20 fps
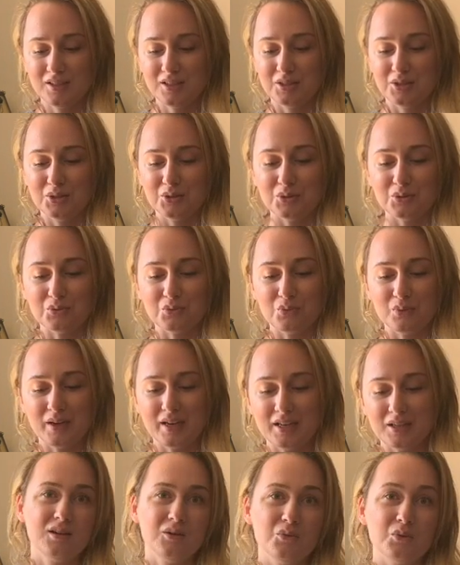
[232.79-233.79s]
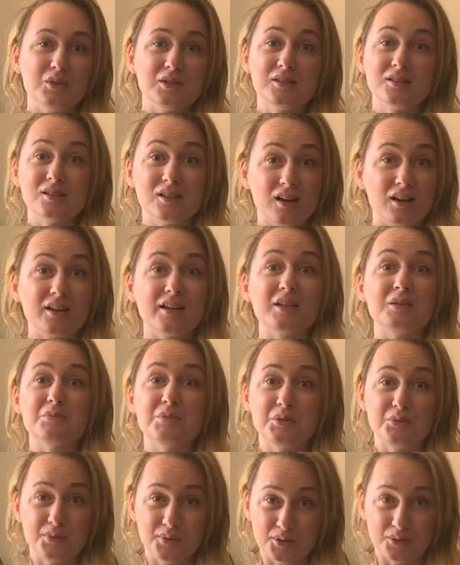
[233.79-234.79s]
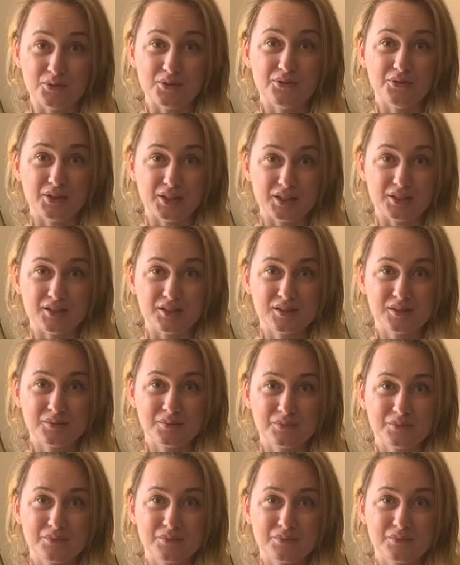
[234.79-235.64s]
your weight will stuck in between of the fingers.